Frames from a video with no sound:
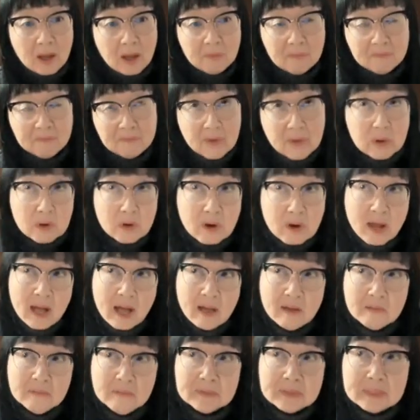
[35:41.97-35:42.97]

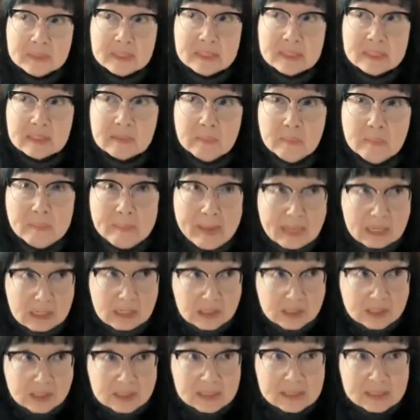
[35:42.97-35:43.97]
photographs,
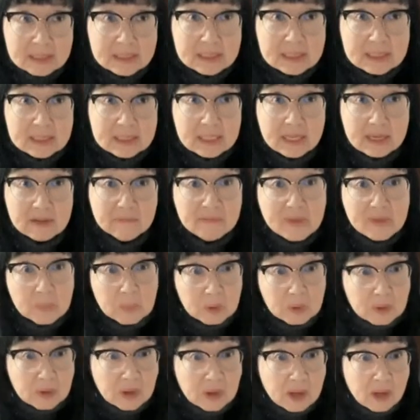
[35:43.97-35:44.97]
medals,
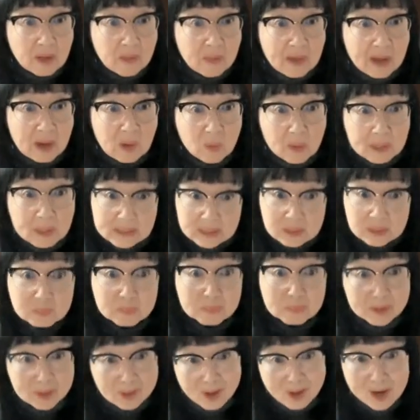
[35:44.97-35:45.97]
ephemera that once
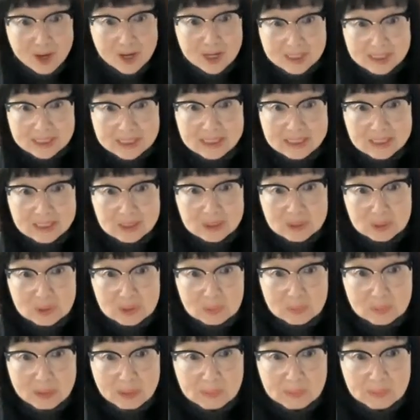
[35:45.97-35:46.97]
belonged
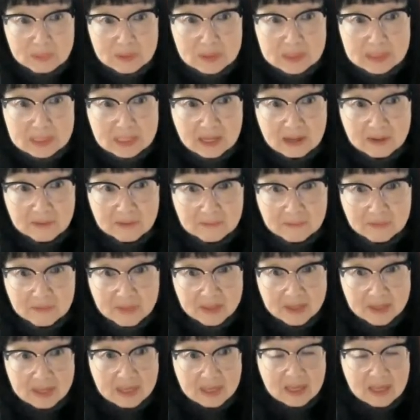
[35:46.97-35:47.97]
to members of
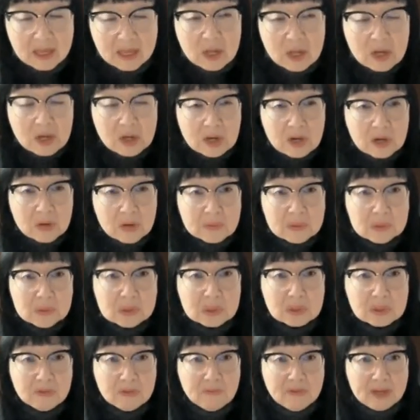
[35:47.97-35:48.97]
the
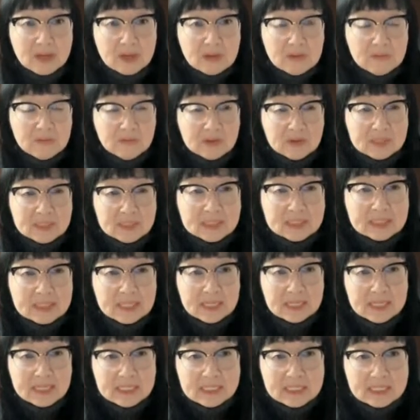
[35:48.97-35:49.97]
original Vancouver
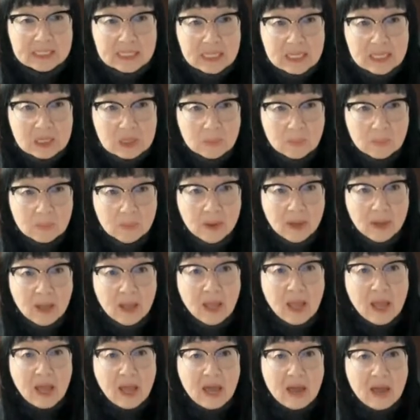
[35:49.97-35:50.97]
Asahi team.
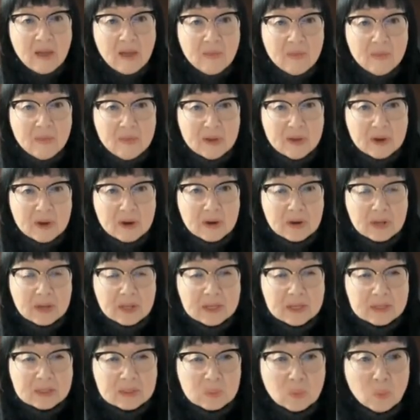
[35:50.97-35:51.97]
And there
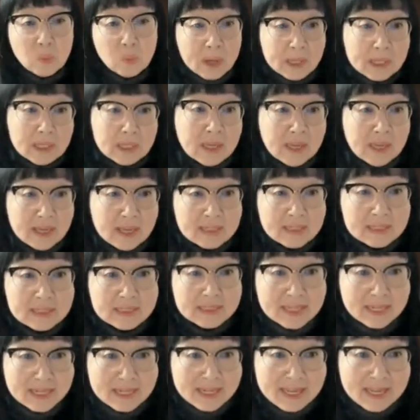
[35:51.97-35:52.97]
is one case
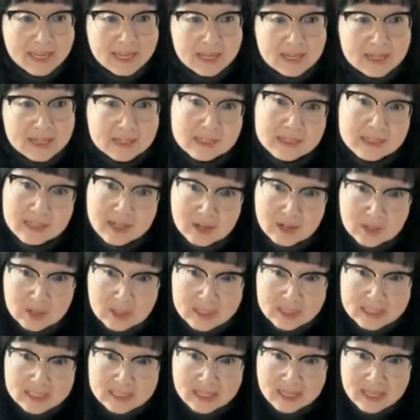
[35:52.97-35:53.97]
dedicated
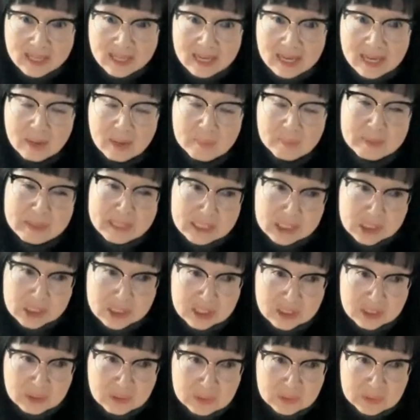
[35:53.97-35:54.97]
entirely to Kei
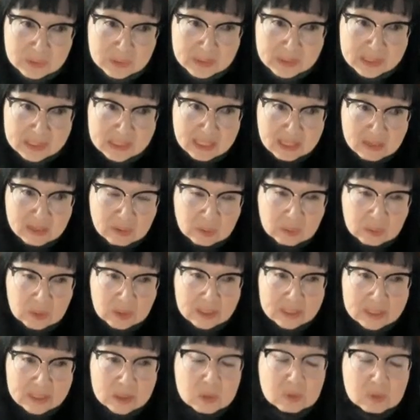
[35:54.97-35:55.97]
Kamanishi, who is the
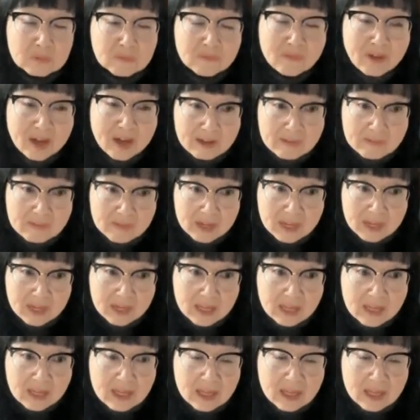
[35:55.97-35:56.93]
only surviving